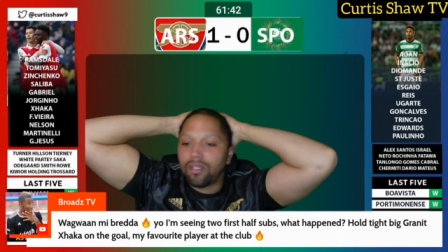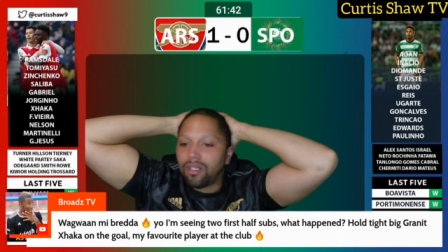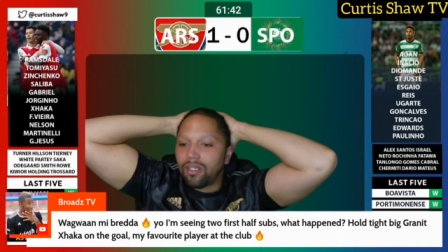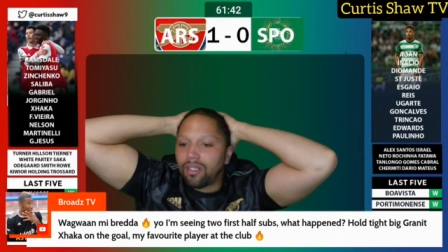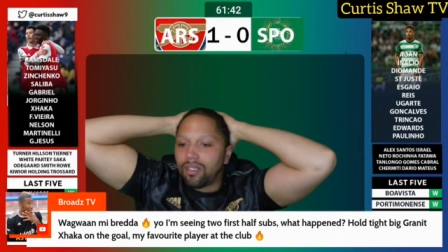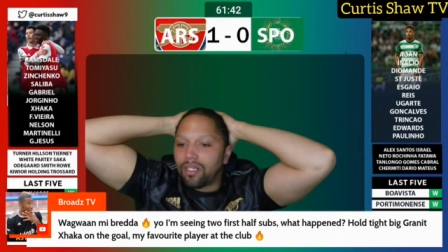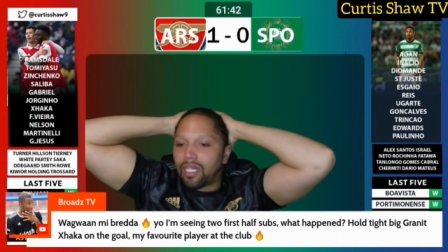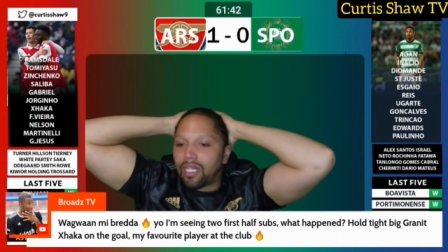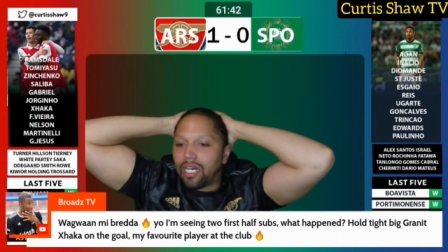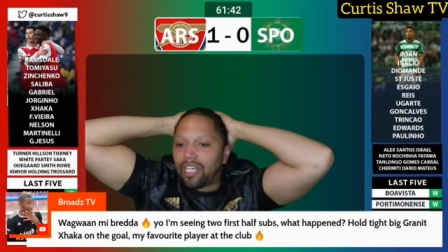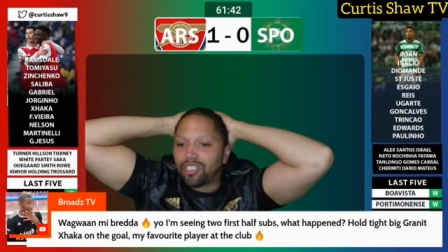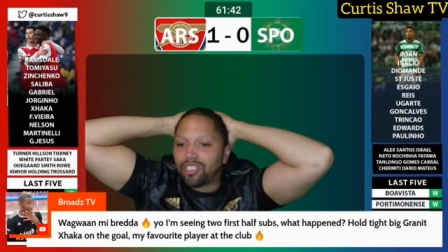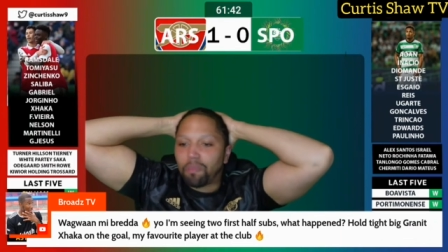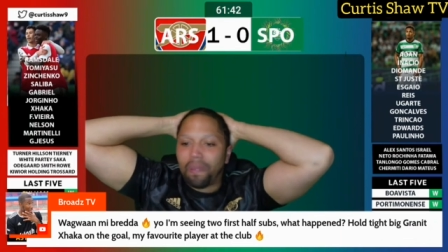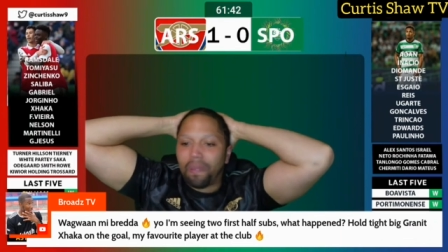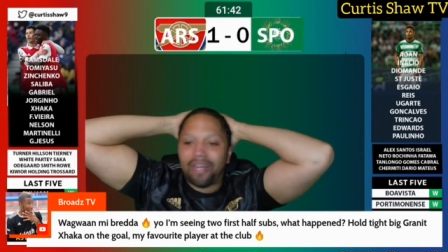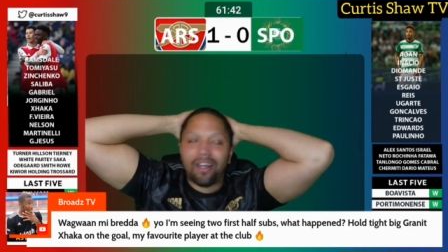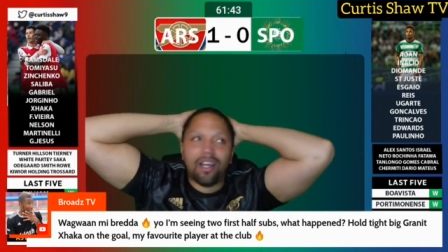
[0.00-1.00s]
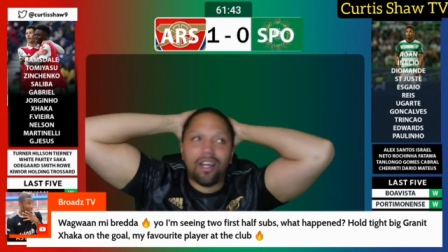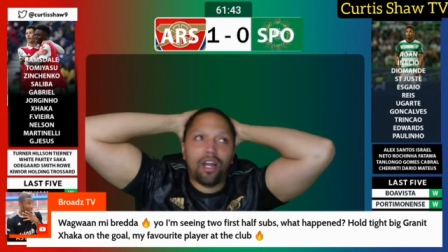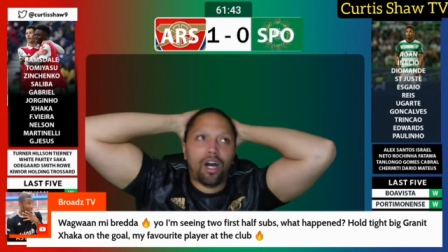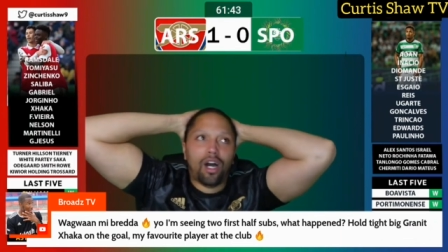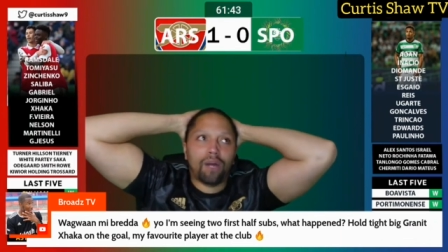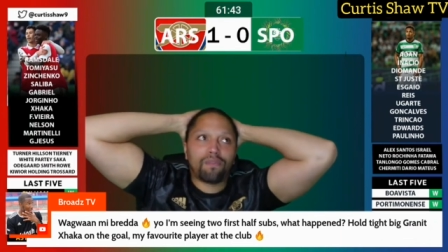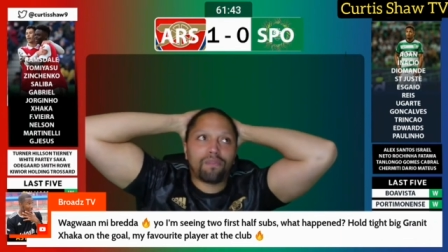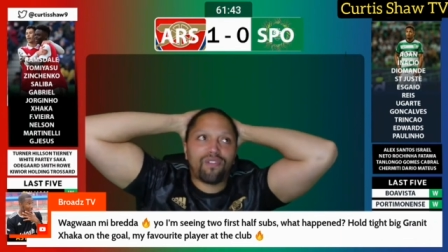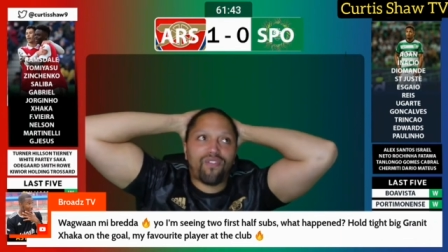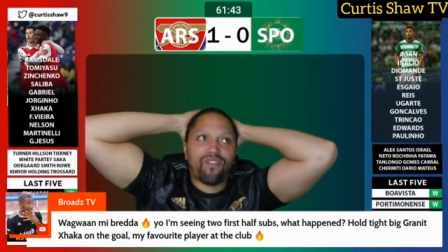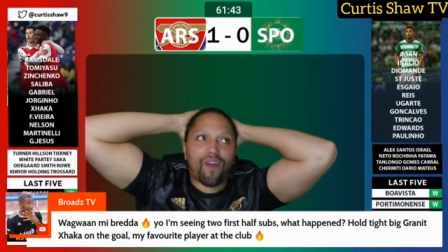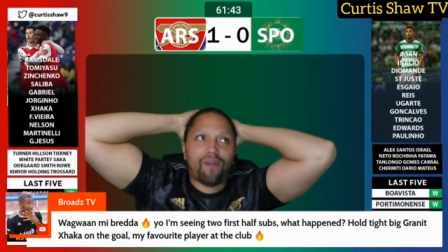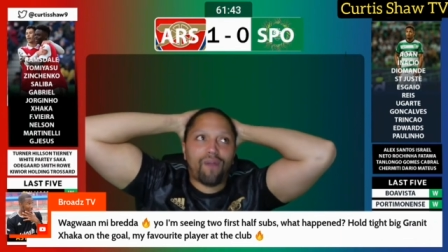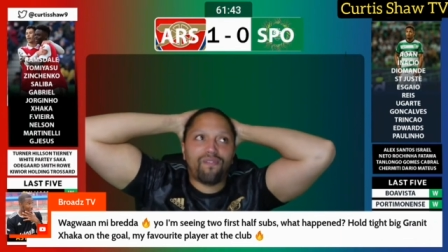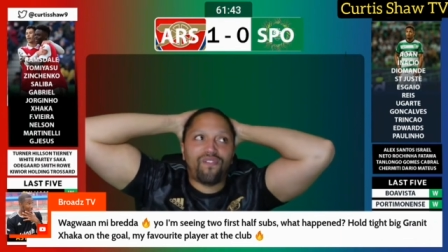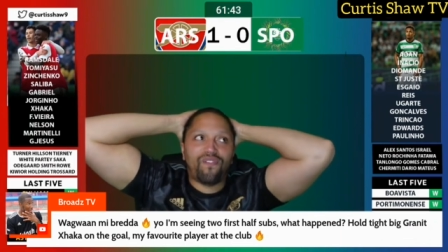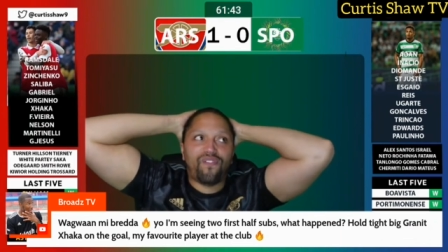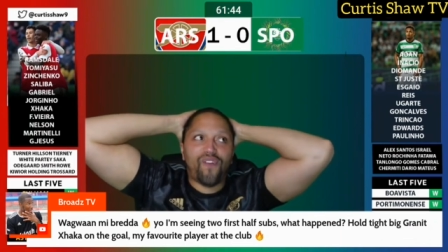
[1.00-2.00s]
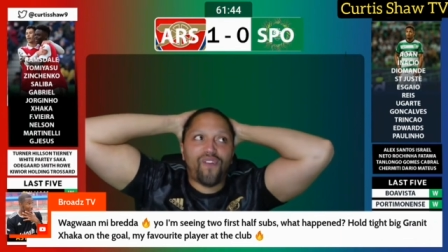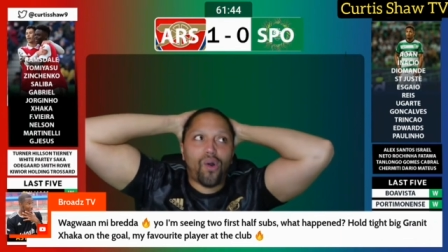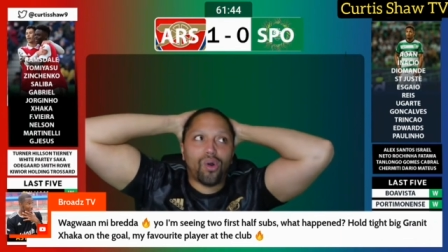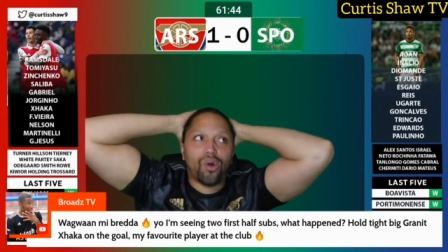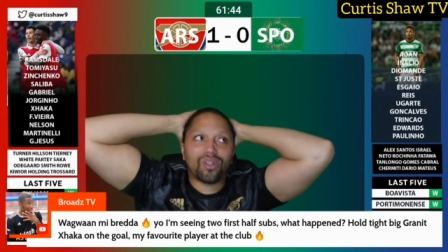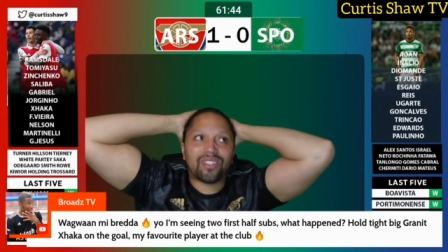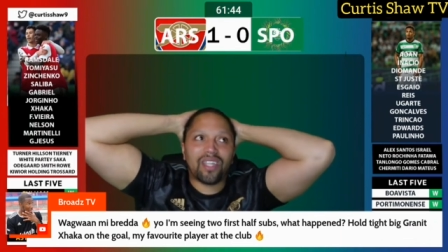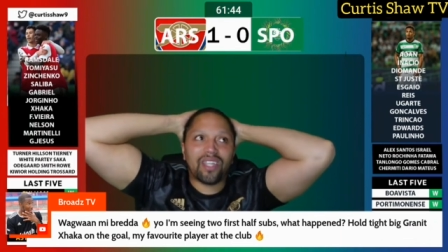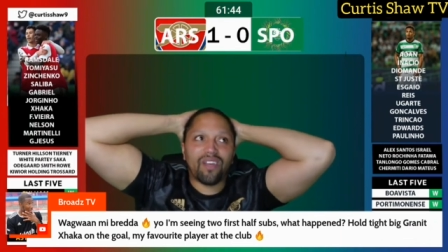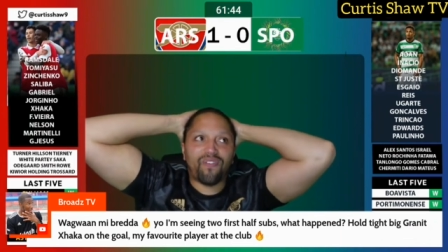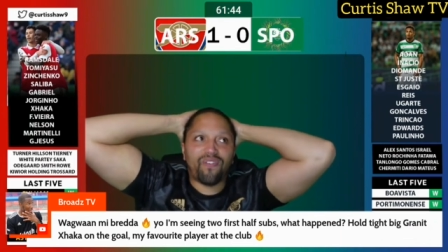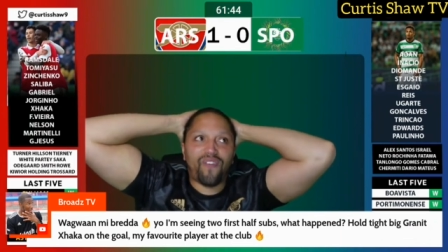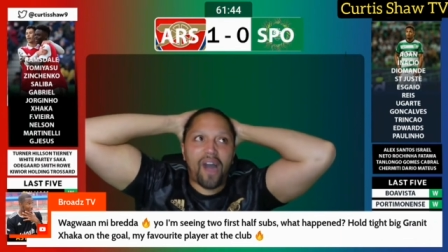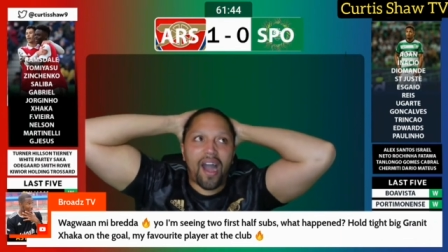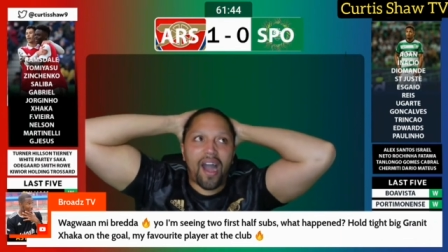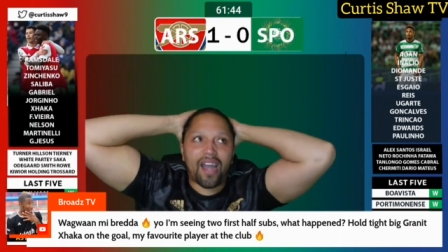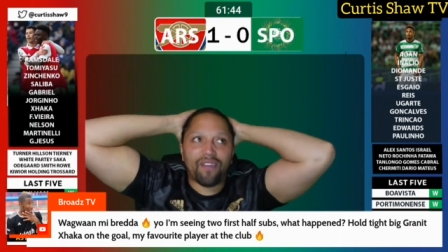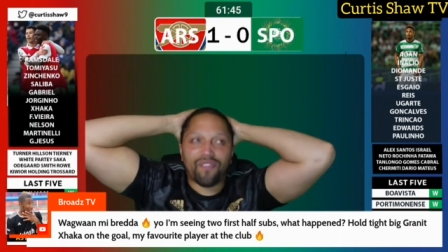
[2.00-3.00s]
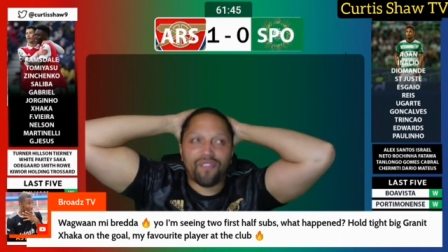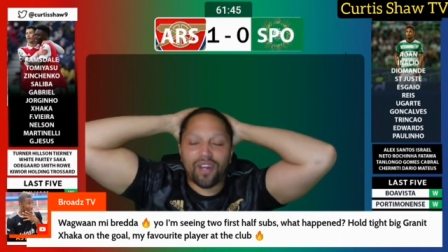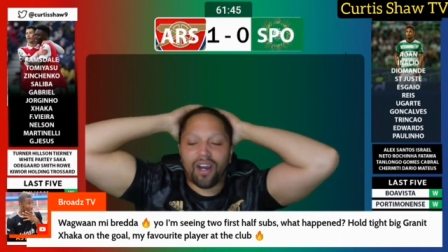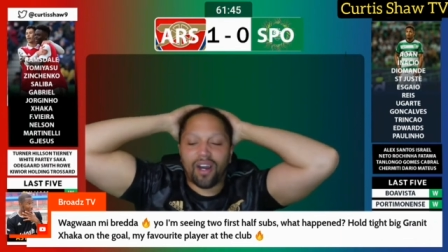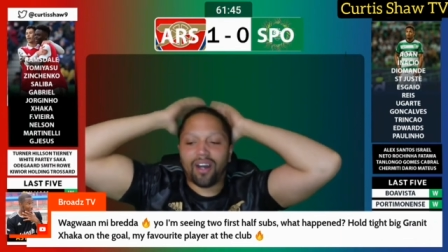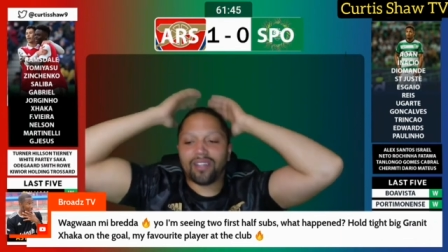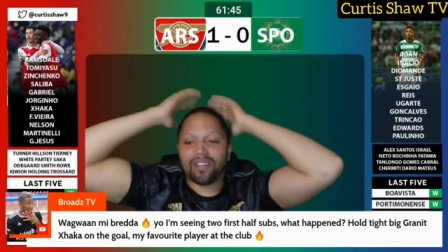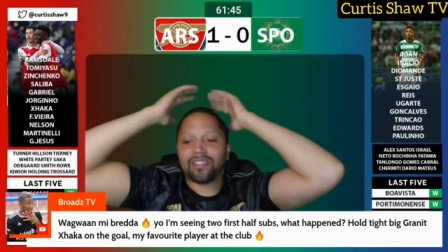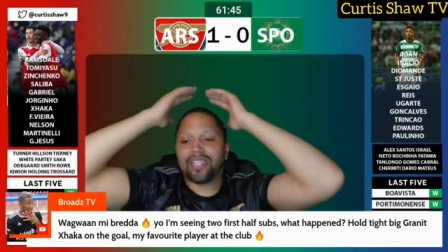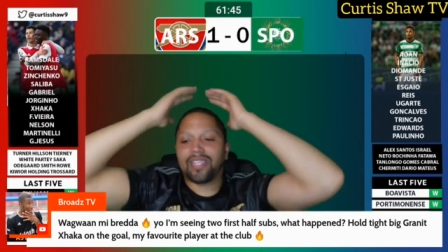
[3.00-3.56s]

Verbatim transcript: has been lobbed from 45 yards out.